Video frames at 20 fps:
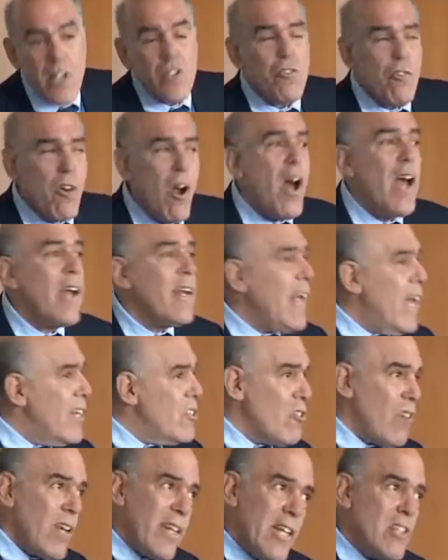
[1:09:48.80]
They're trying.
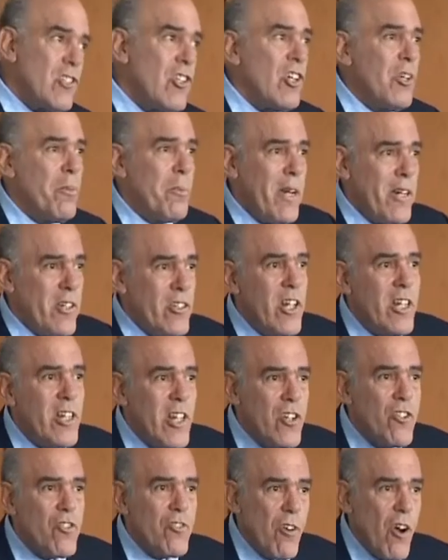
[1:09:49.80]
That's right. That's a good way to say it.
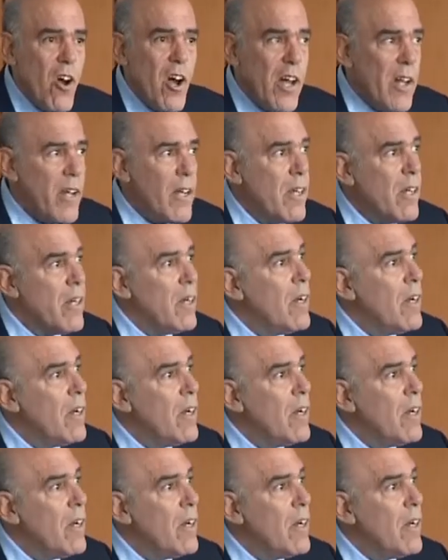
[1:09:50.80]
They're trying.